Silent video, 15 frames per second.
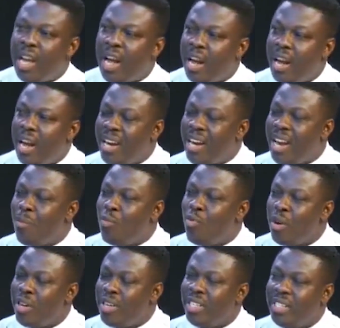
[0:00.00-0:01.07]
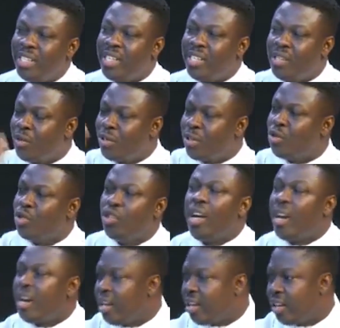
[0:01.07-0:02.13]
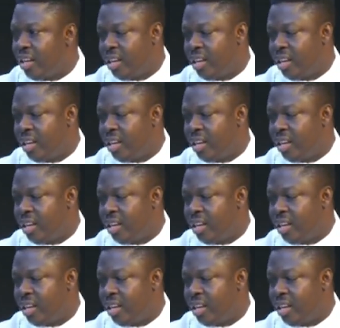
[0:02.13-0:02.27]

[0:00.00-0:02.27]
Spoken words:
a damn board in chance out to Sunyane.